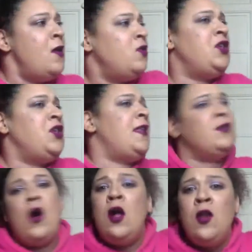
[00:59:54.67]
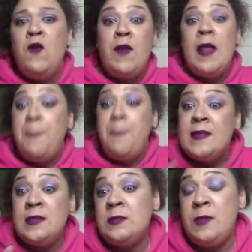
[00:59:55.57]
their shit is all over, and it
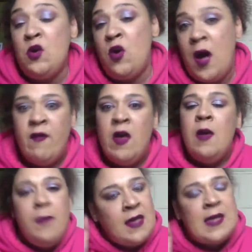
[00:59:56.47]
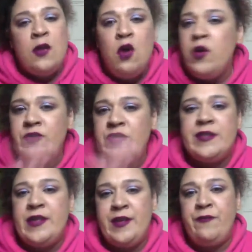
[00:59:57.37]
pisses me off because I know you're
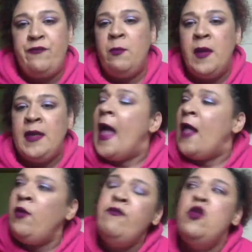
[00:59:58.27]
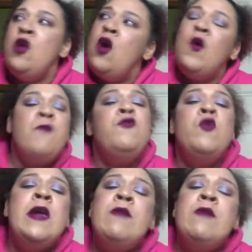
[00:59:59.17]
just in it for money. I don't even know if you